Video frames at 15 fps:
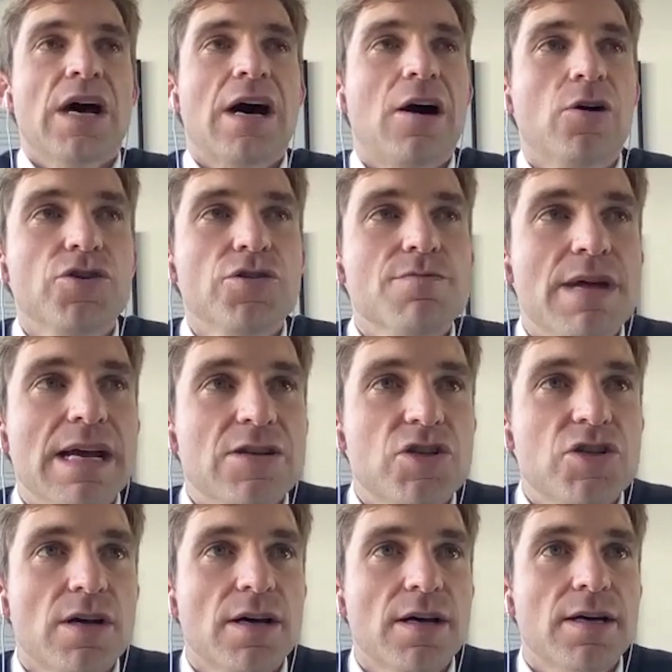how you
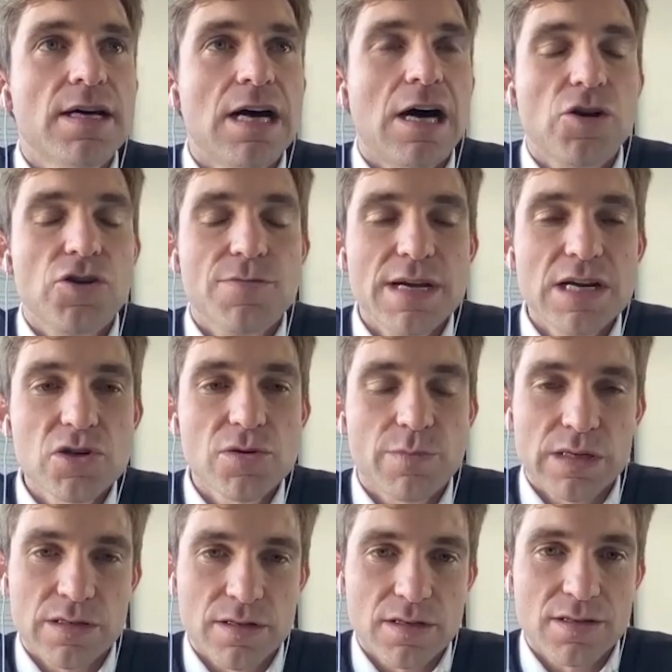measure
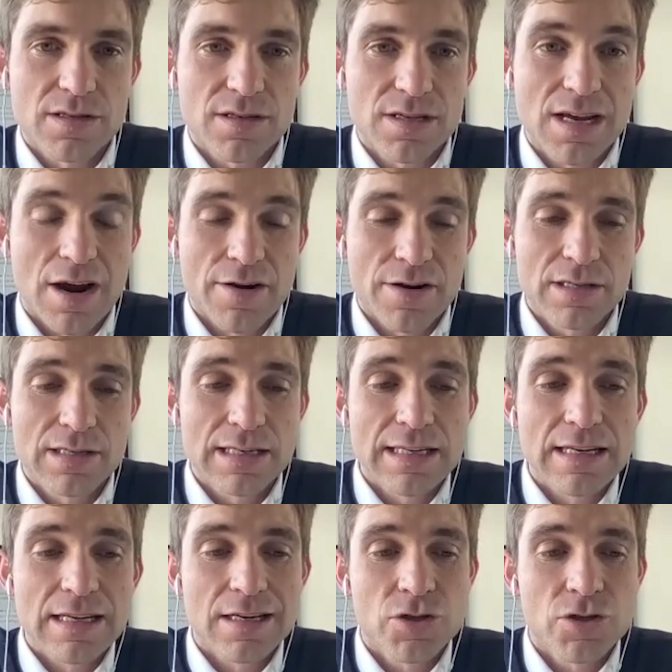businesses
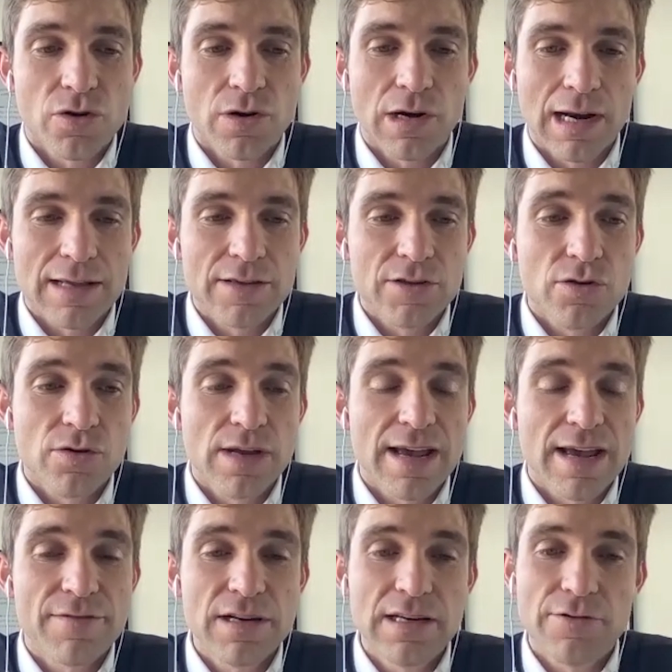currently is you're
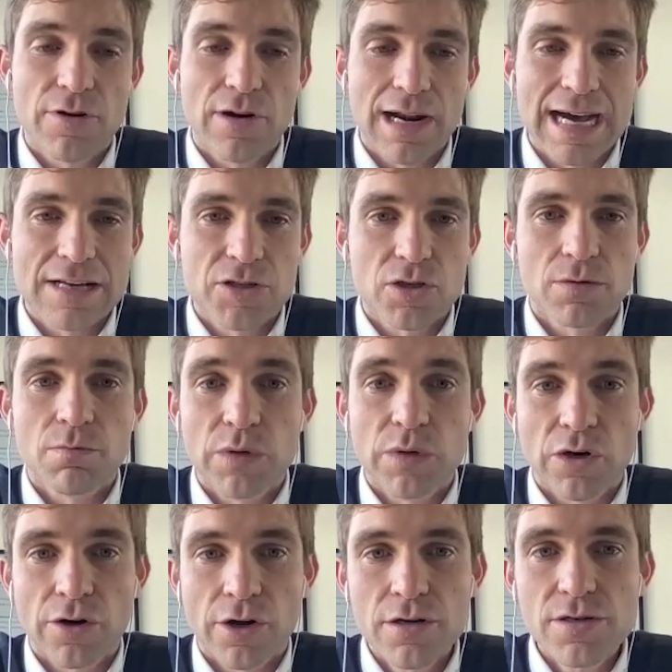heavily reliant on
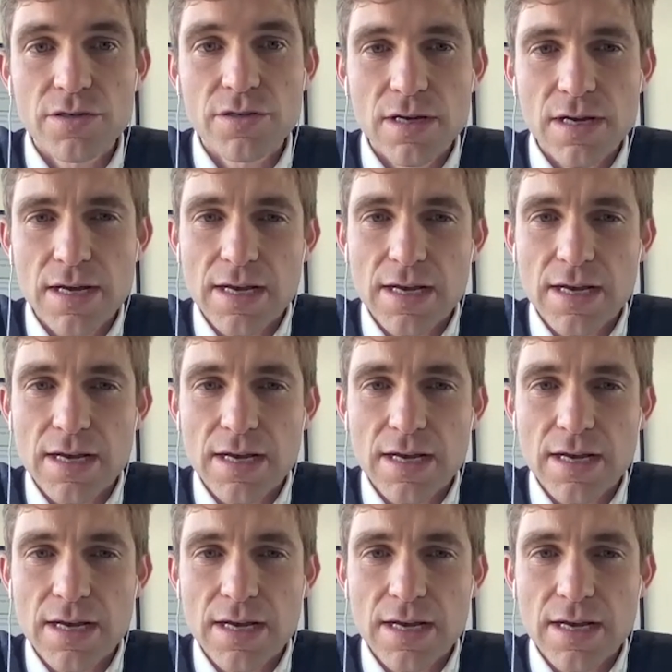bureaus.